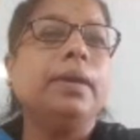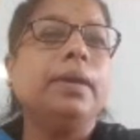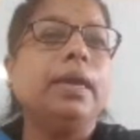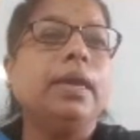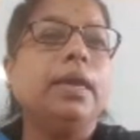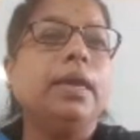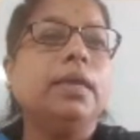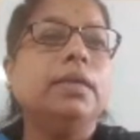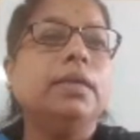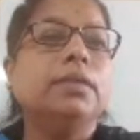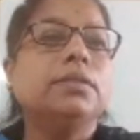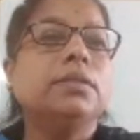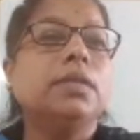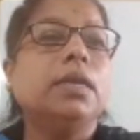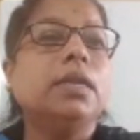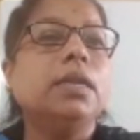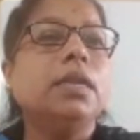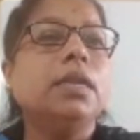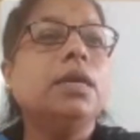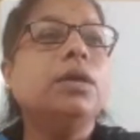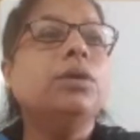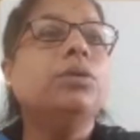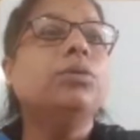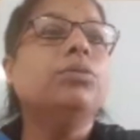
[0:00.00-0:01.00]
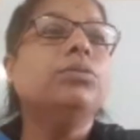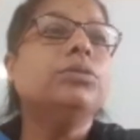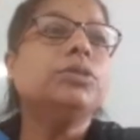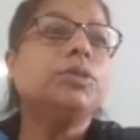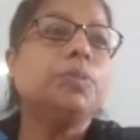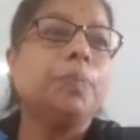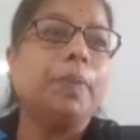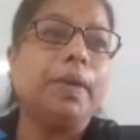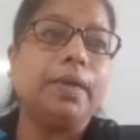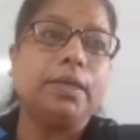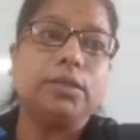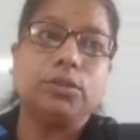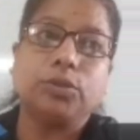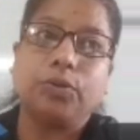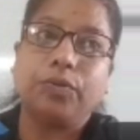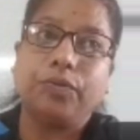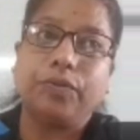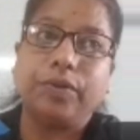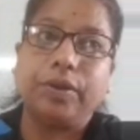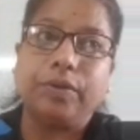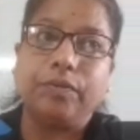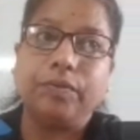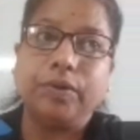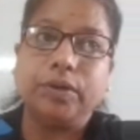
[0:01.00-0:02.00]
is The Negro Speaks
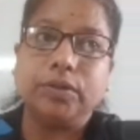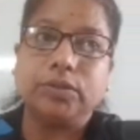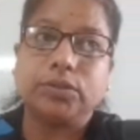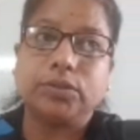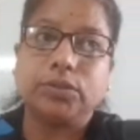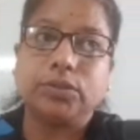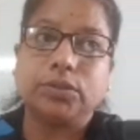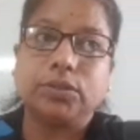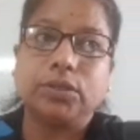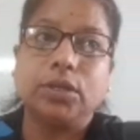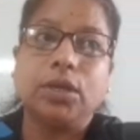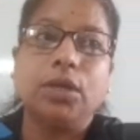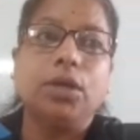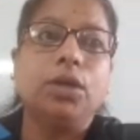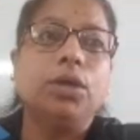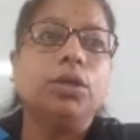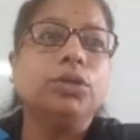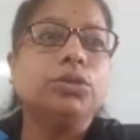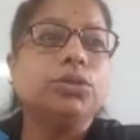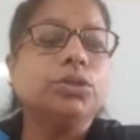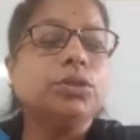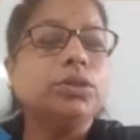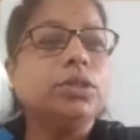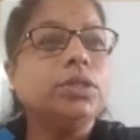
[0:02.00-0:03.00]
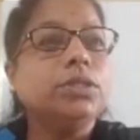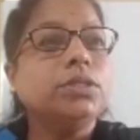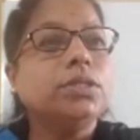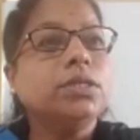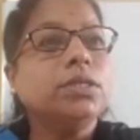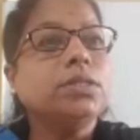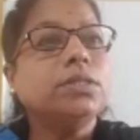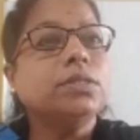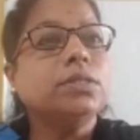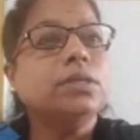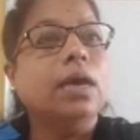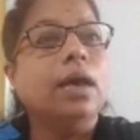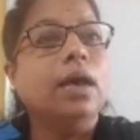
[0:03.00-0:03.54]
of Rivers. So this is